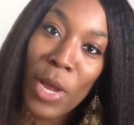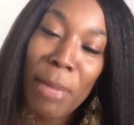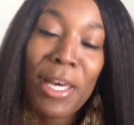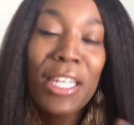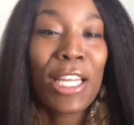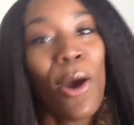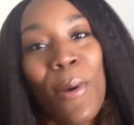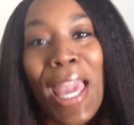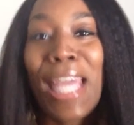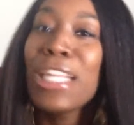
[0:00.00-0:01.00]
I'm going to go
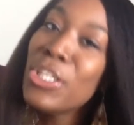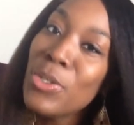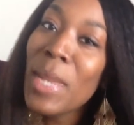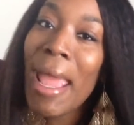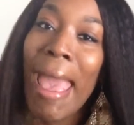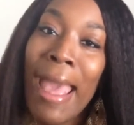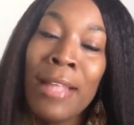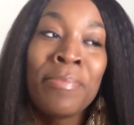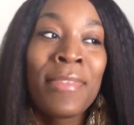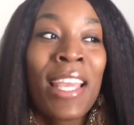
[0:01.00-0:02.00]
ahead and do that.
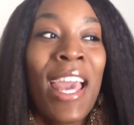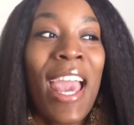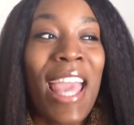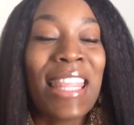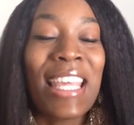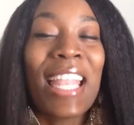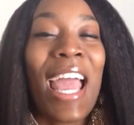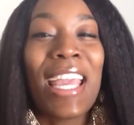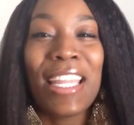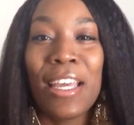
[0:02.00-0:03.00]
And then I
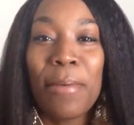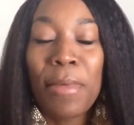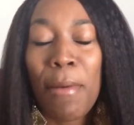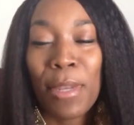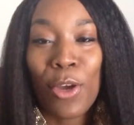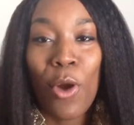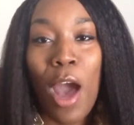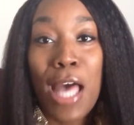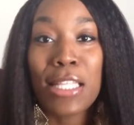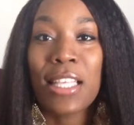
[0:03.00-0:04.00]
end up coming
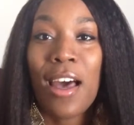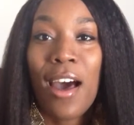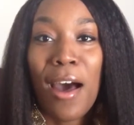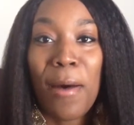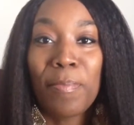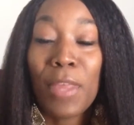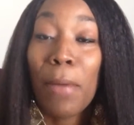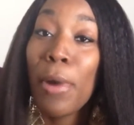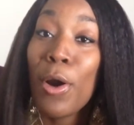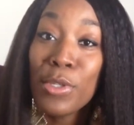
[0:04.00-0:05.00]
across a
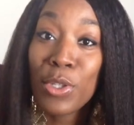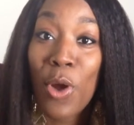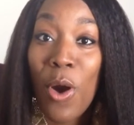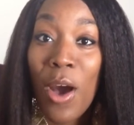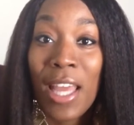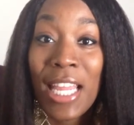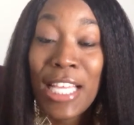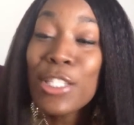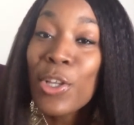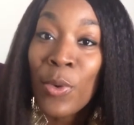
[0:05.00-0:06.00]
post on
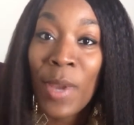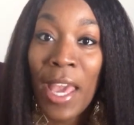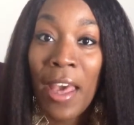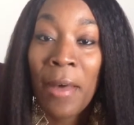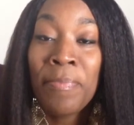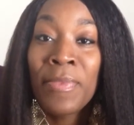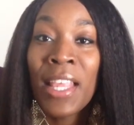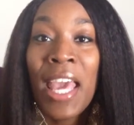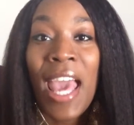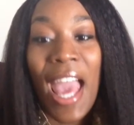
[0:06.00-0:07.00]
Instagram,
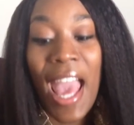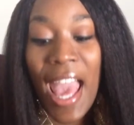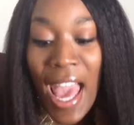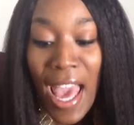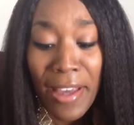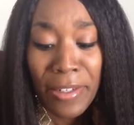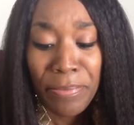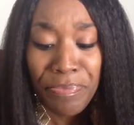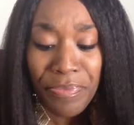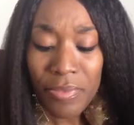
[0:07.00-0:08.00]
and
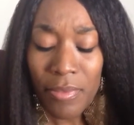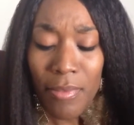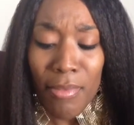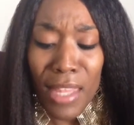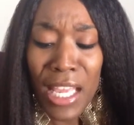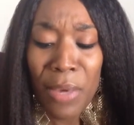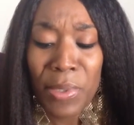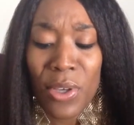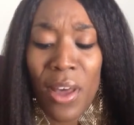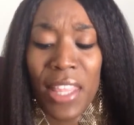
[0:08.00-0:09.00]
it
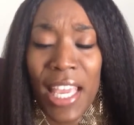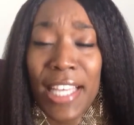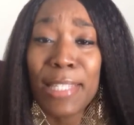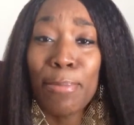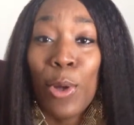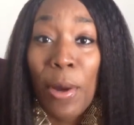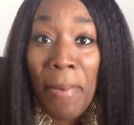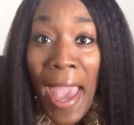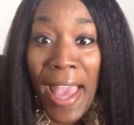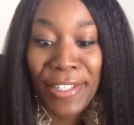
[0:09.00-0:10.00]
was on the explore
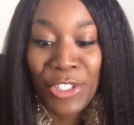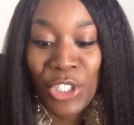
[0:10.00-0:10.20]
page,